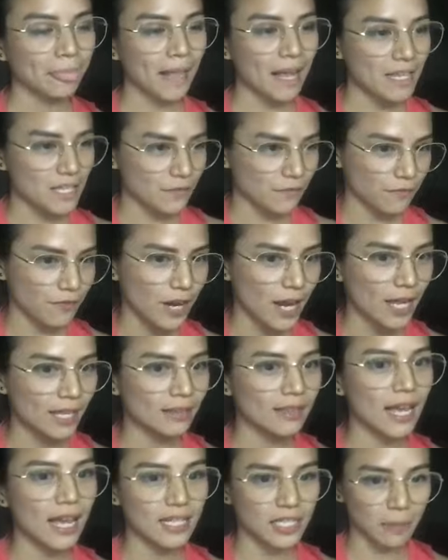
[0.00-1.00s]
as a
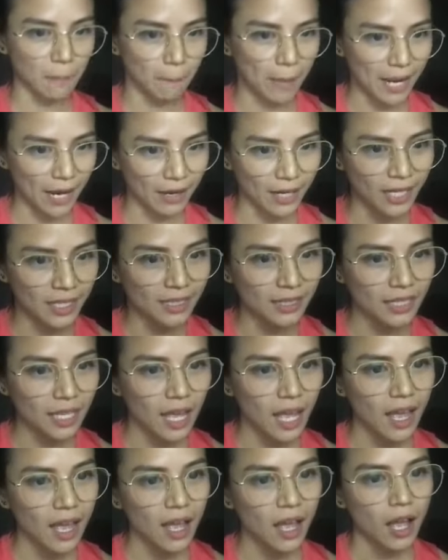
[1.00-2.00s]
friend, as a parent,
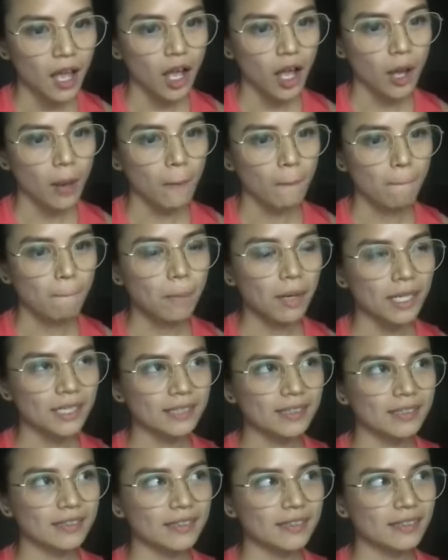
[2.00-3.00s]
but
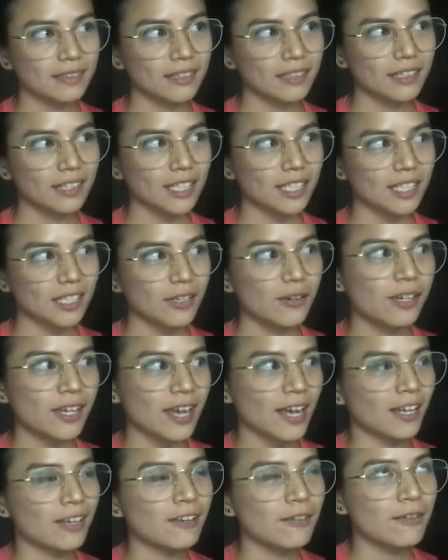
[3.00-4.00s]

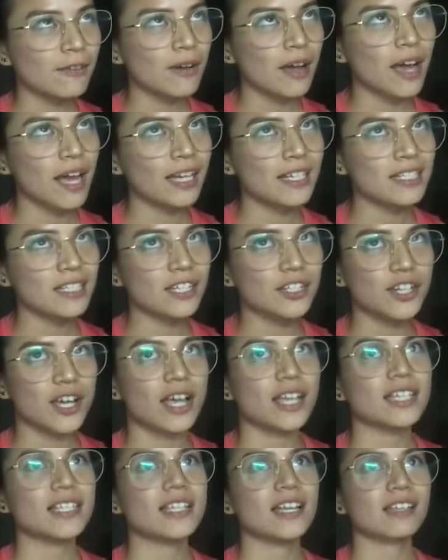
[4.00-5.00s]
I
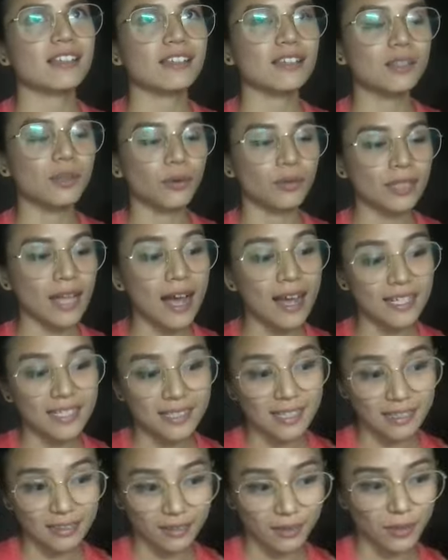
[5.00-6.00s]
suggest that you don't ask
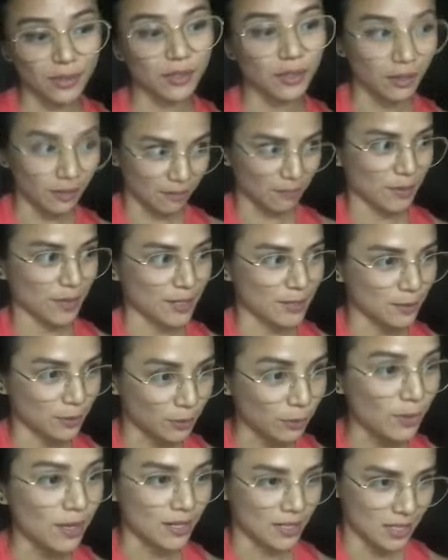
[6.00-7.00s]
that to the person
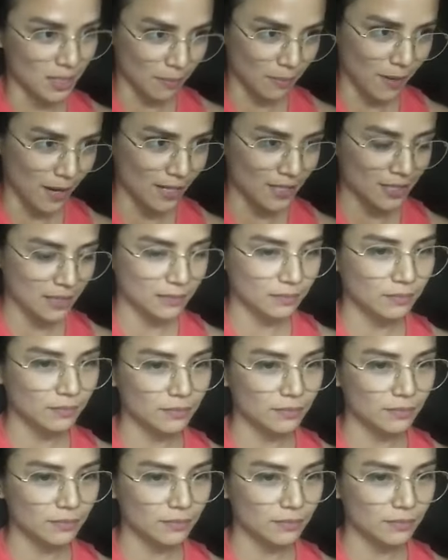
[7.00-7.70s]
who is depressed.